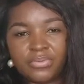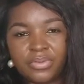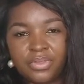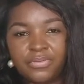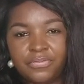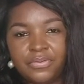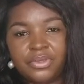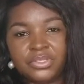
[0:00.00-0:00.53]
the
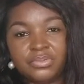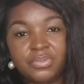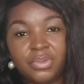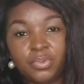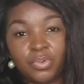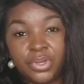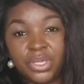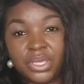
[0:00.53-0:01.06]
first maybe
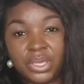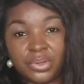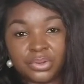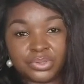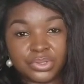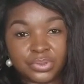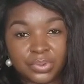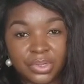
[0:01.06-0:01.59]
1 year or
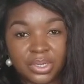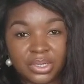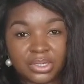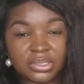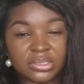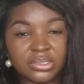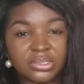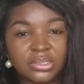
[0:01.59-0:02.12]
2
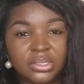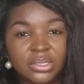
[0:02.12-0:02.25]
years,